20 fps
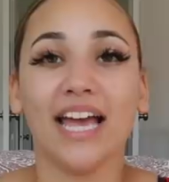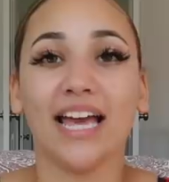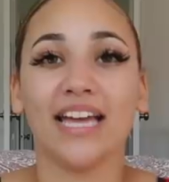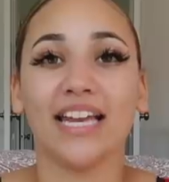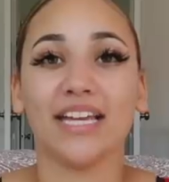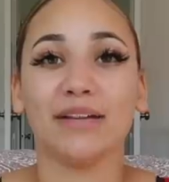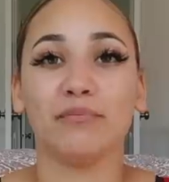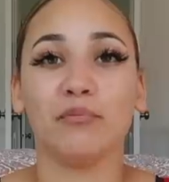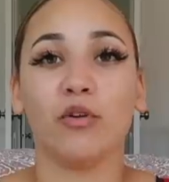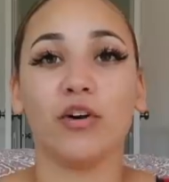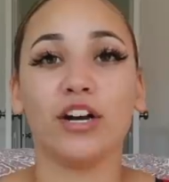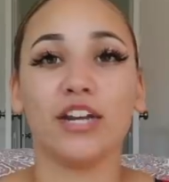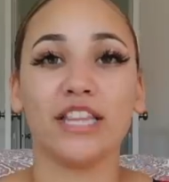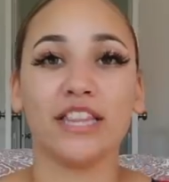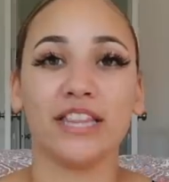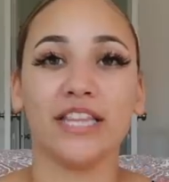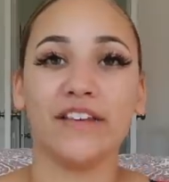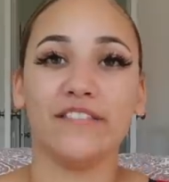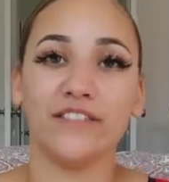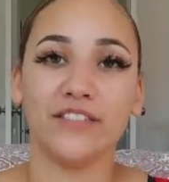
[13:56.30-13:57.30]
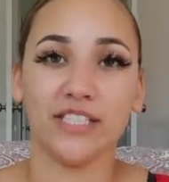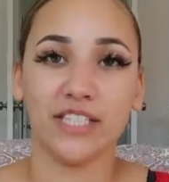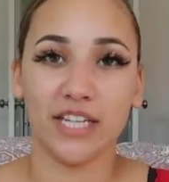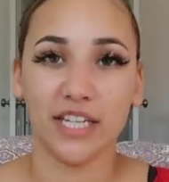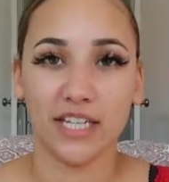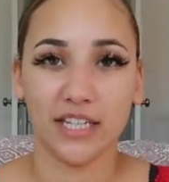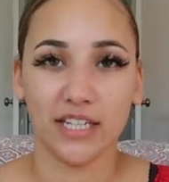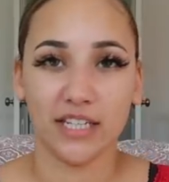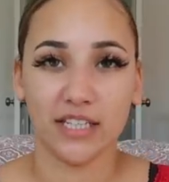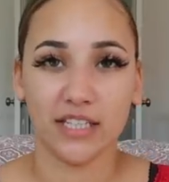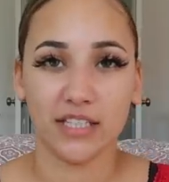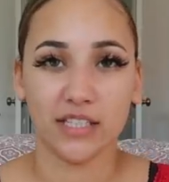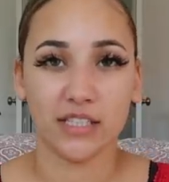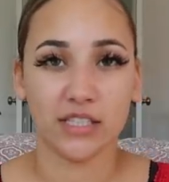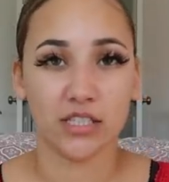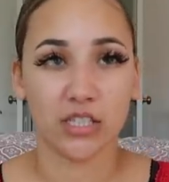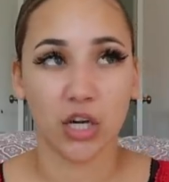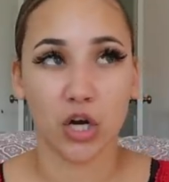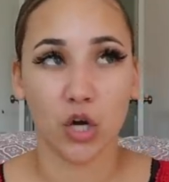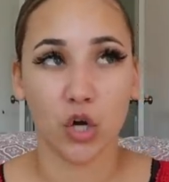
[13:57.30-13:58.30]
and more lifted.
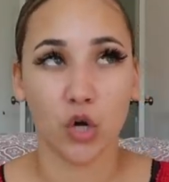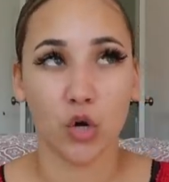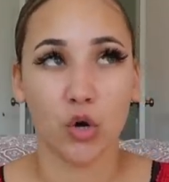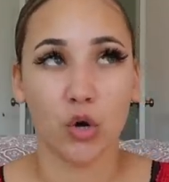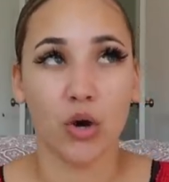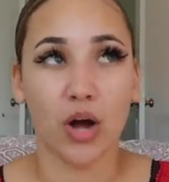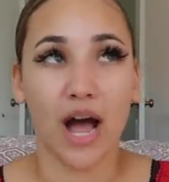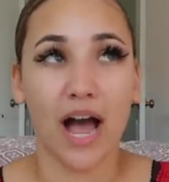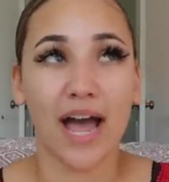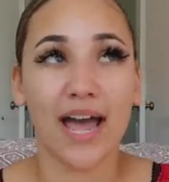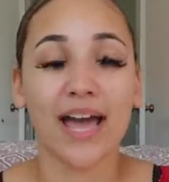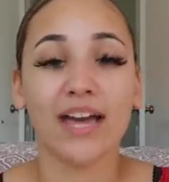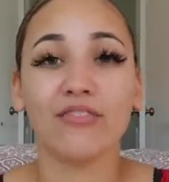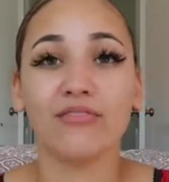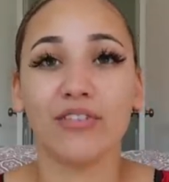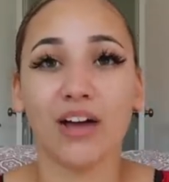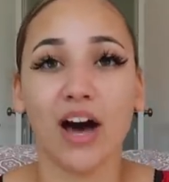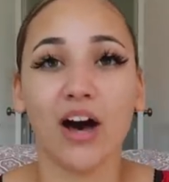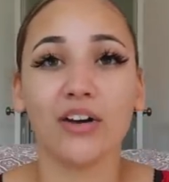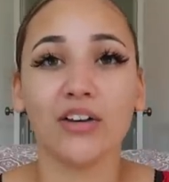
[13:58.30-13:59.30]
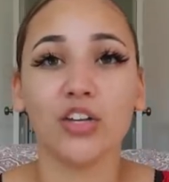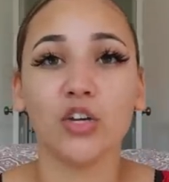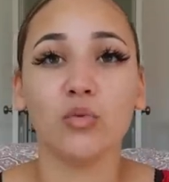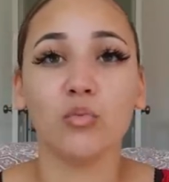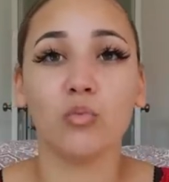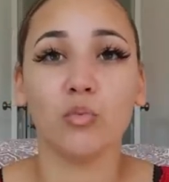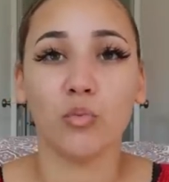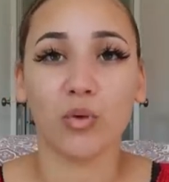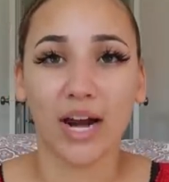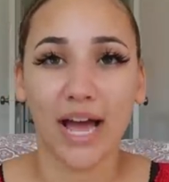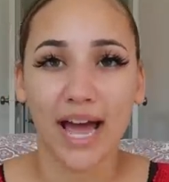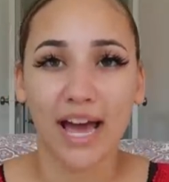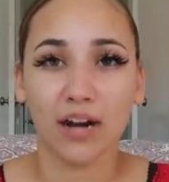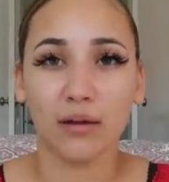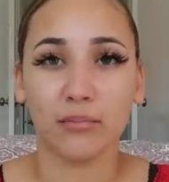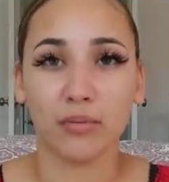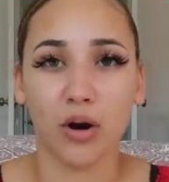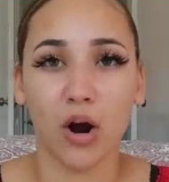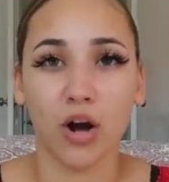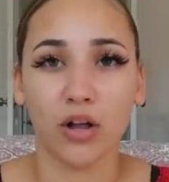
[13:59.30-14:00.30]
So I had volume when I
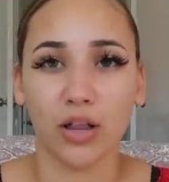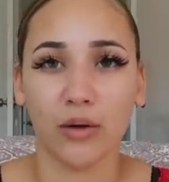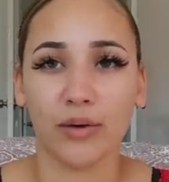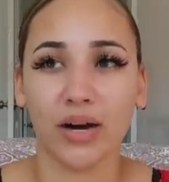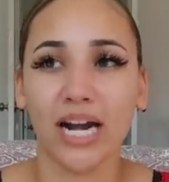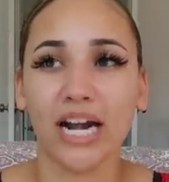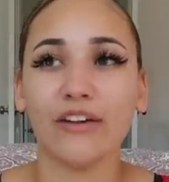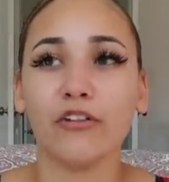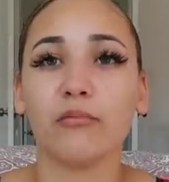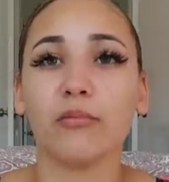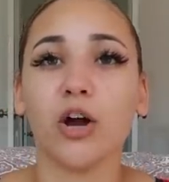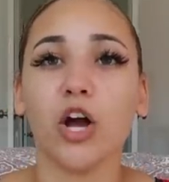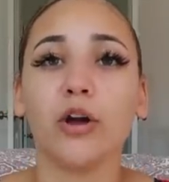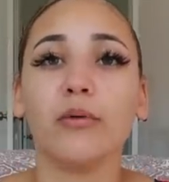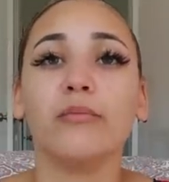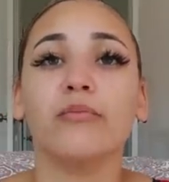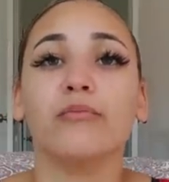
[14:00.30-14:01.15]
had a bra on. When I had a bra